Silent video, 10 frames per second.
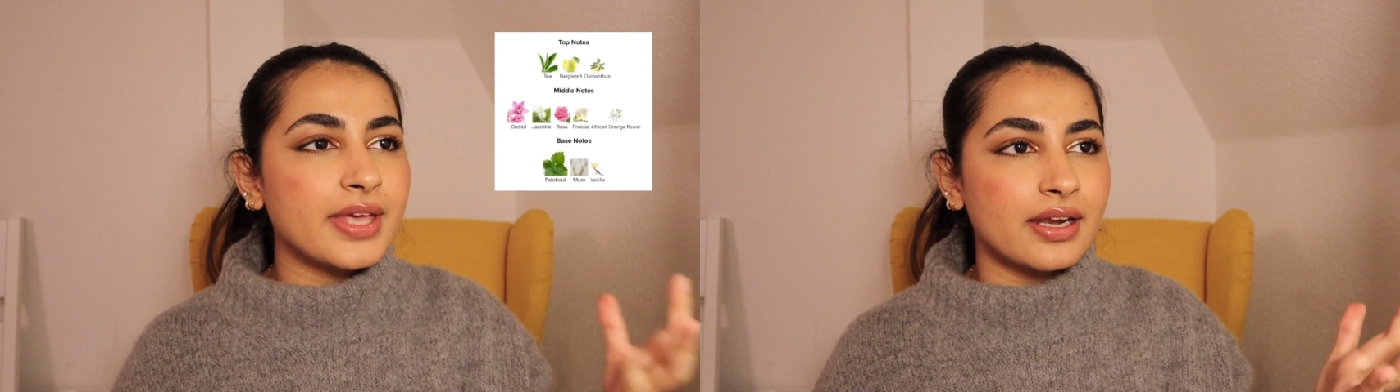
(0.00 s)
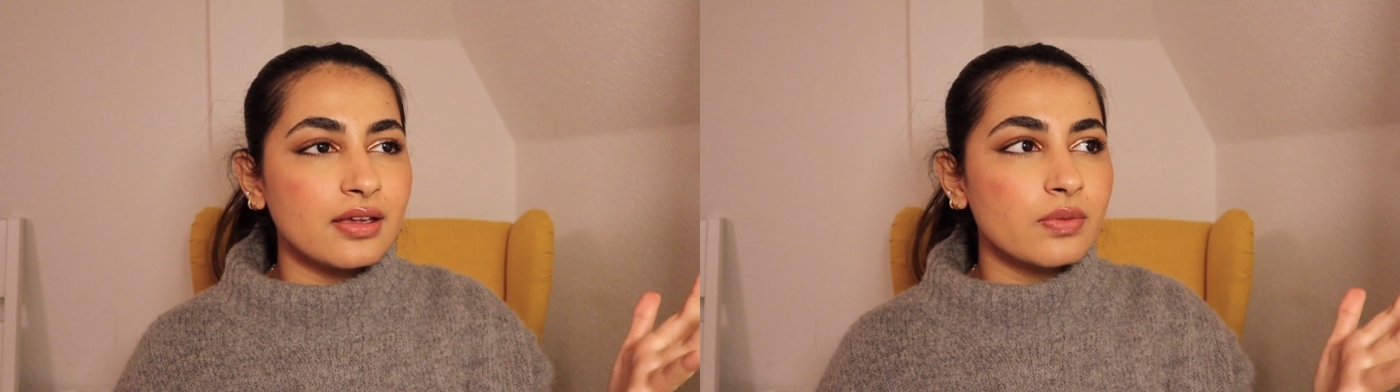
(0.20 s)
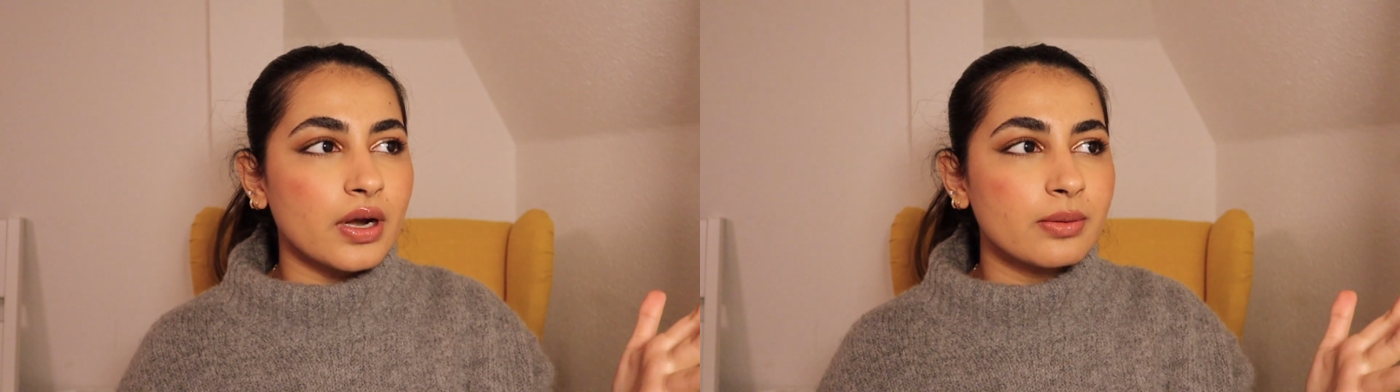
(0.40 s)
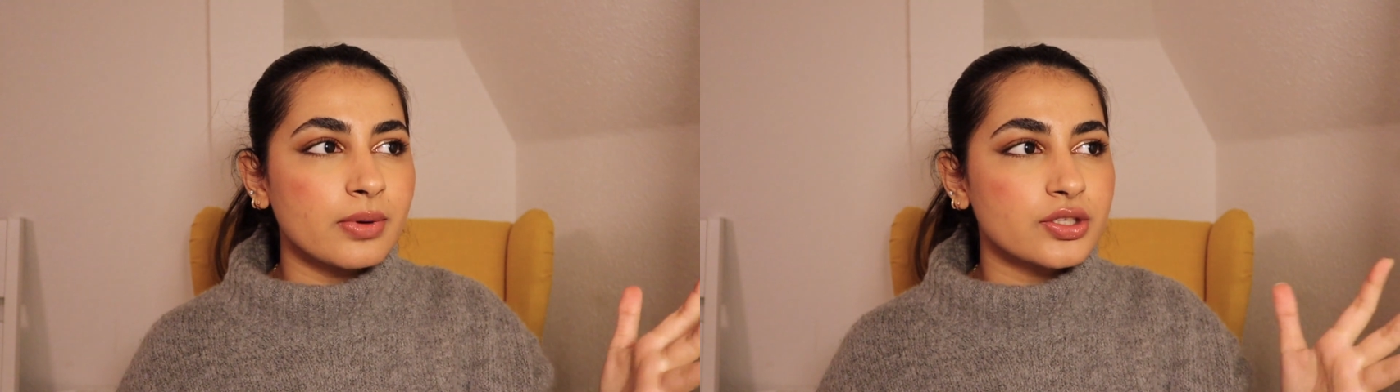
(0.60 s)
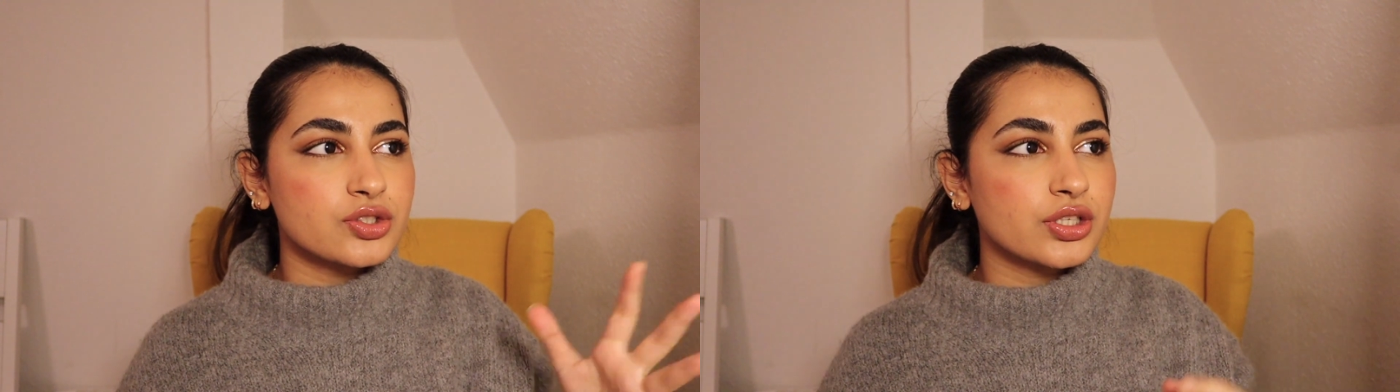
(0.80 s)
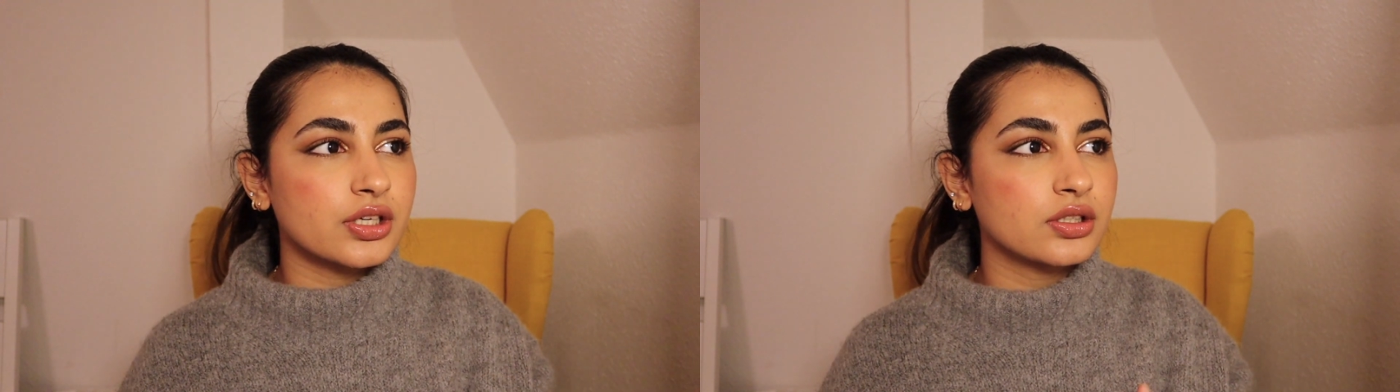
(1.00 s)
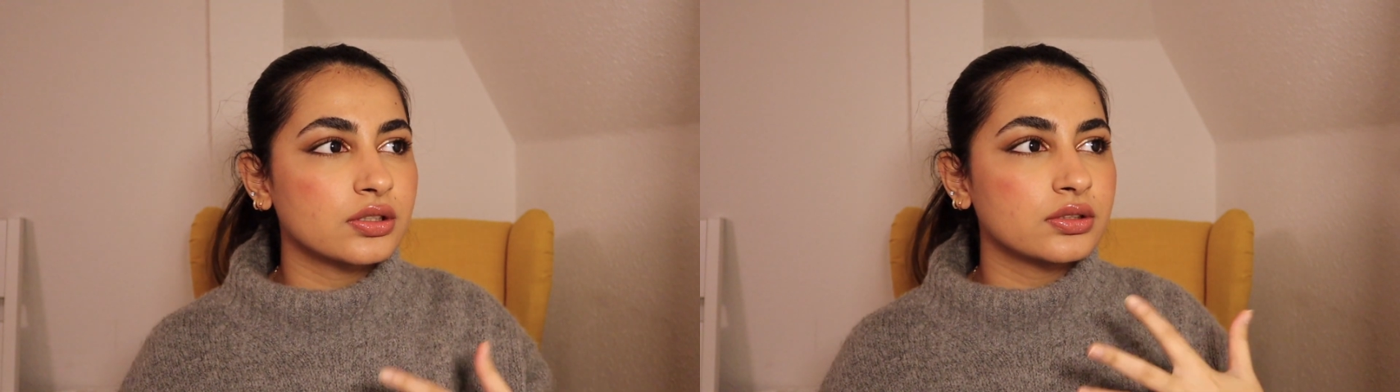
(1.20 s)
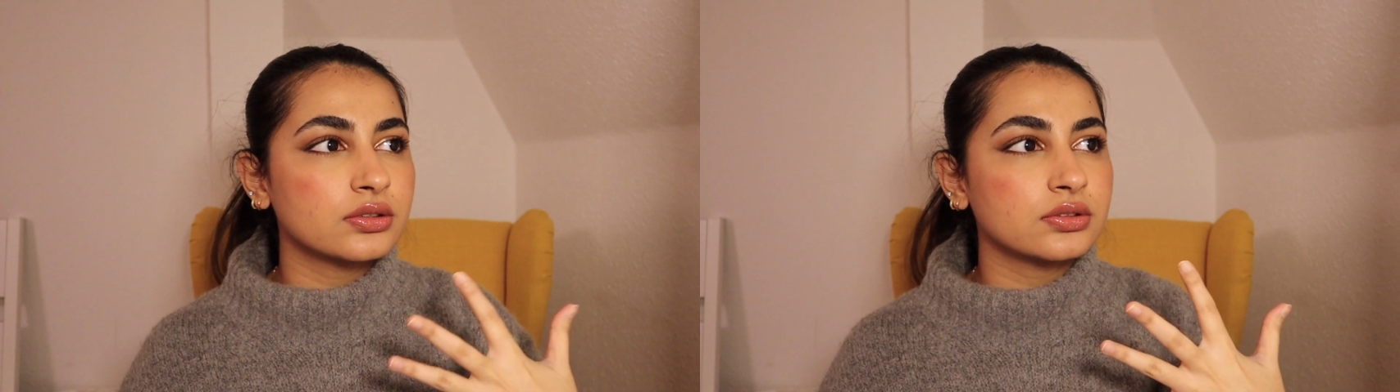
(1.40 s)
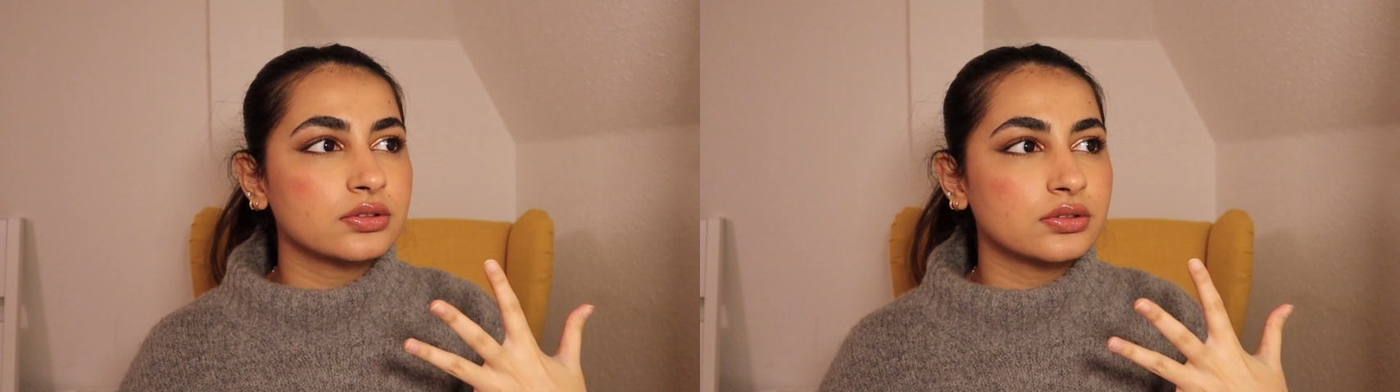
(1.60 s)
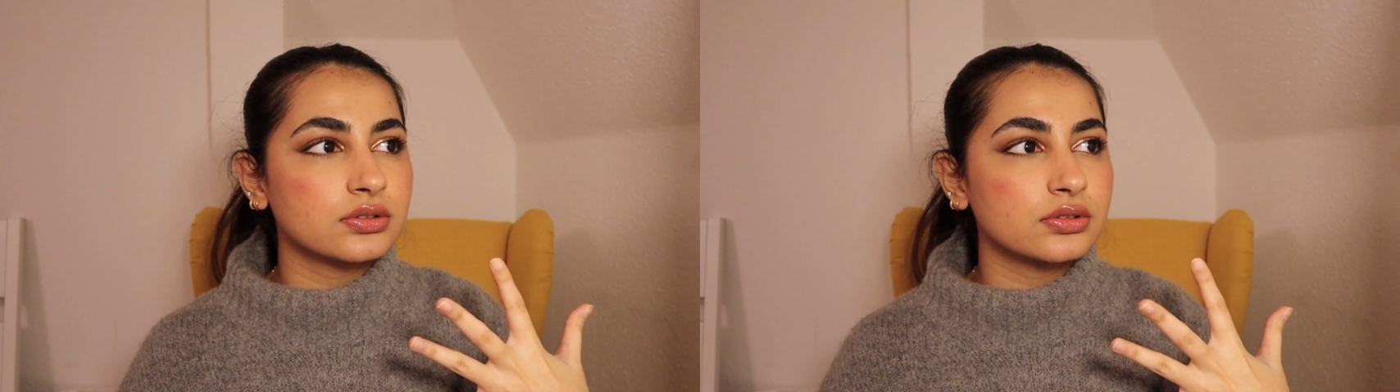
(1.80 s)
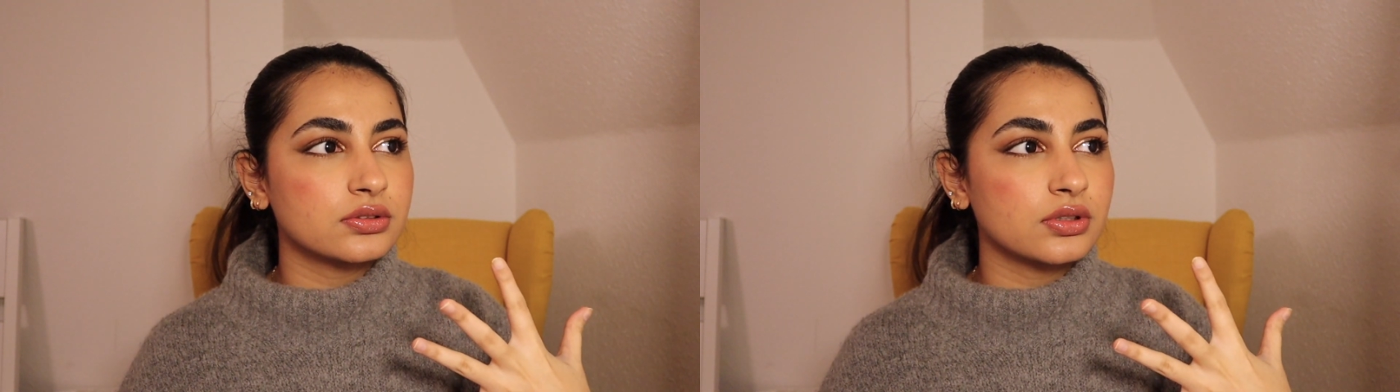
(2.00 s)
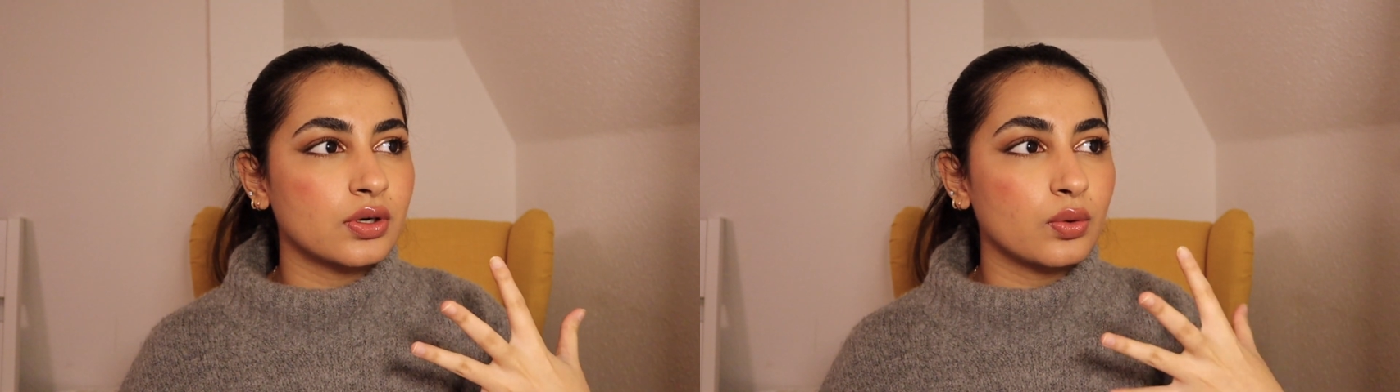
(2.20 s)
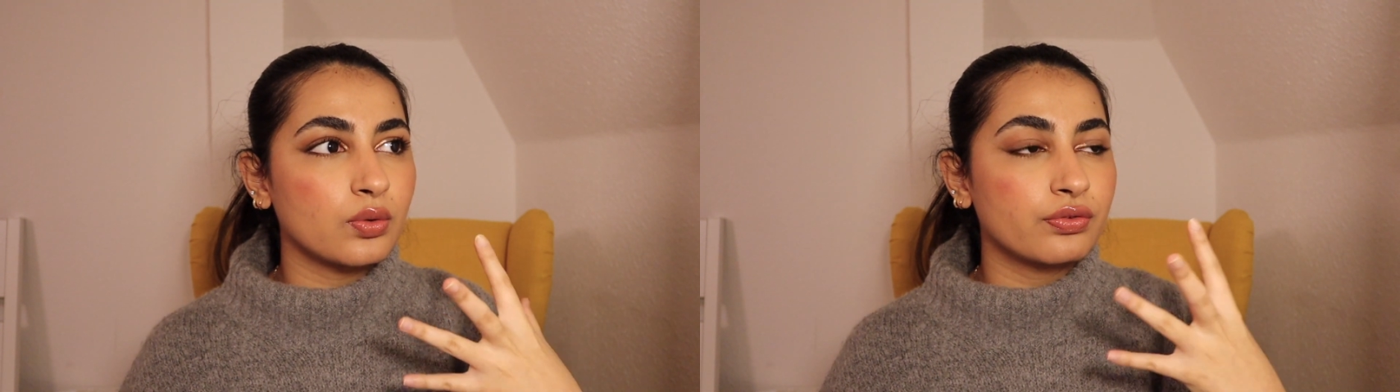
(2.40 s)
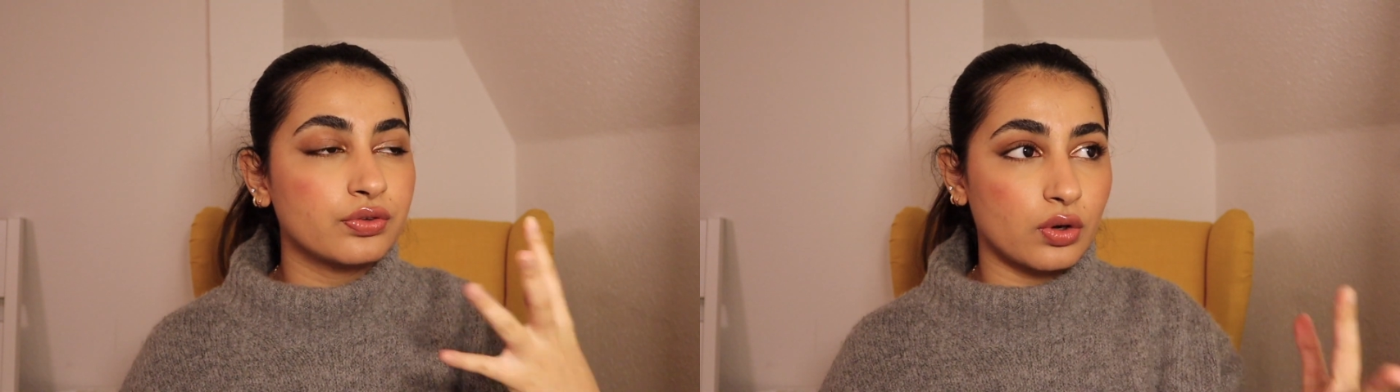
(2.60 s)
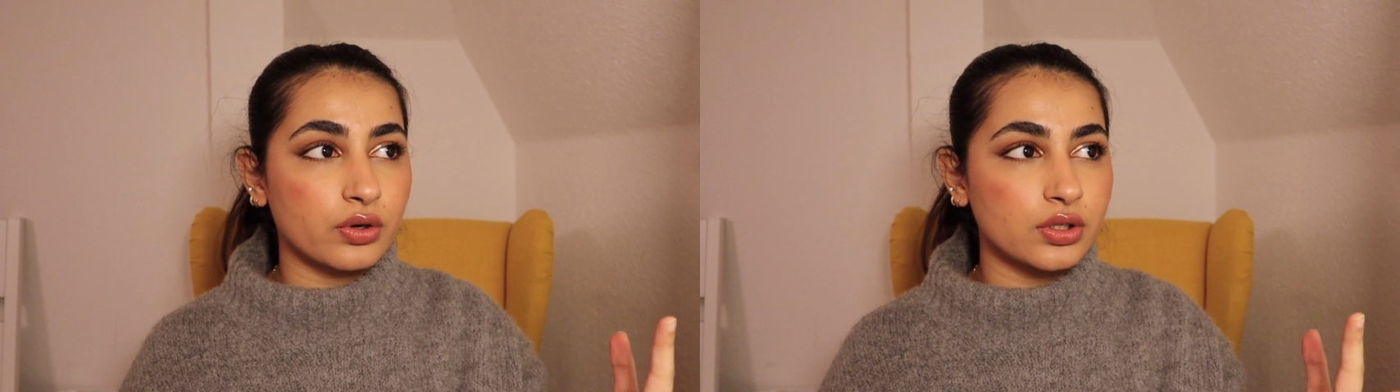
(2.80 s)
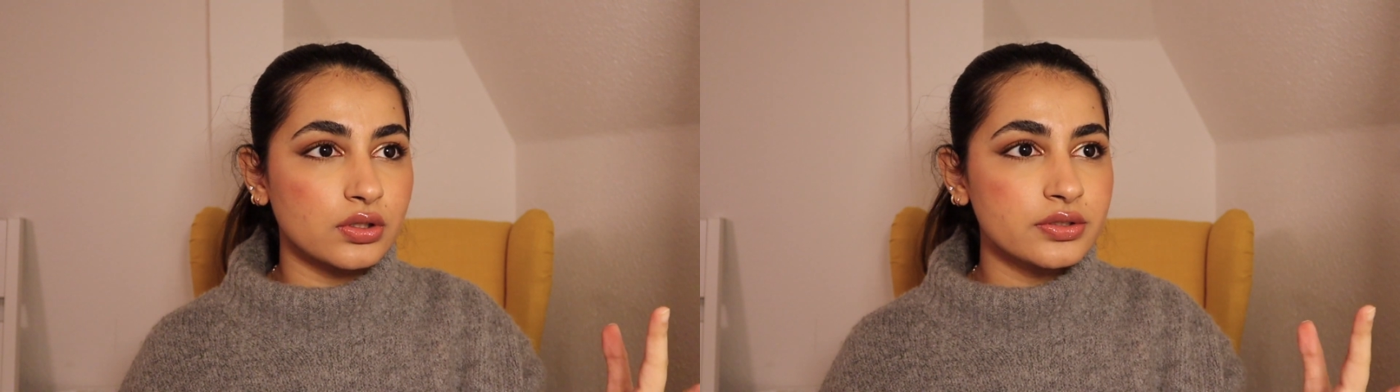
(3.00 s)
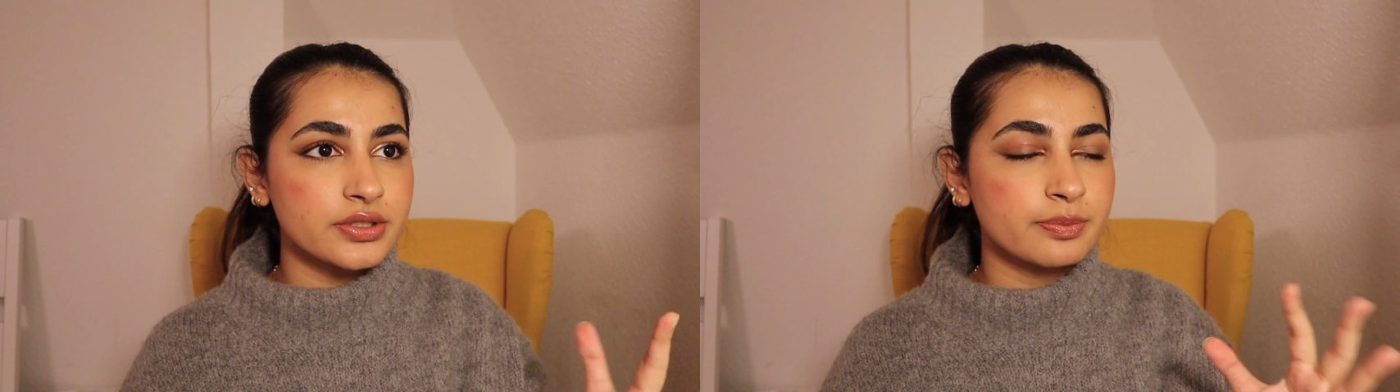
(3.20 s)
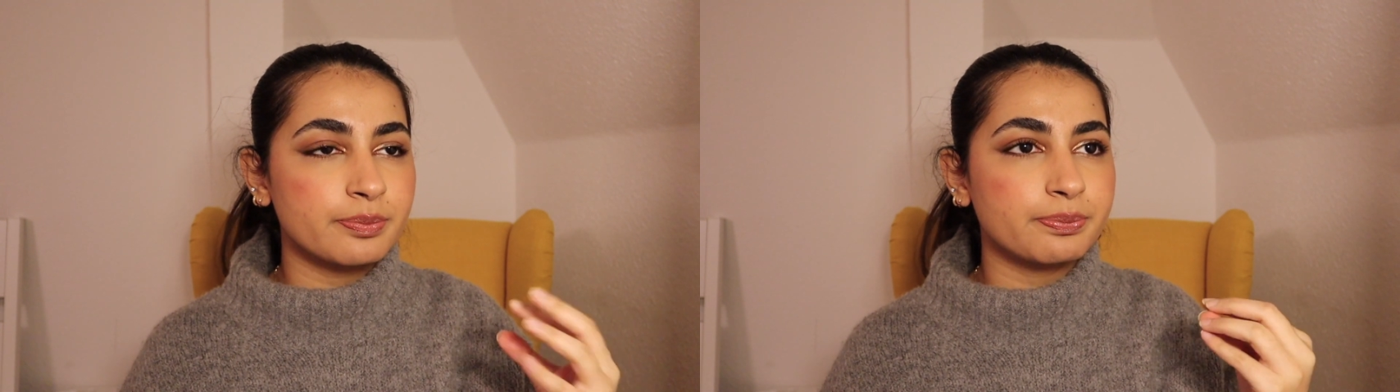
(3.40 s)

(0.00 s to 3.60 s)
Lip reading: getting very much florals,